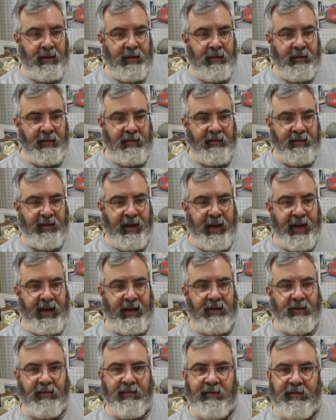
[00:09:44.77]
the
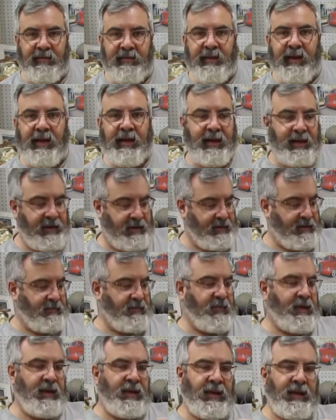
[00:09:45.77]
sand will stick
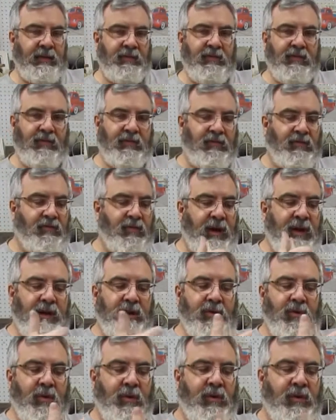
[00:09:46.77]
in a
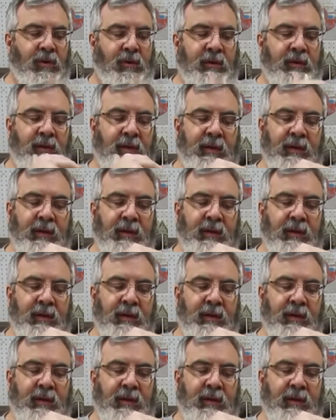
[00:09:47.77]
straight corner.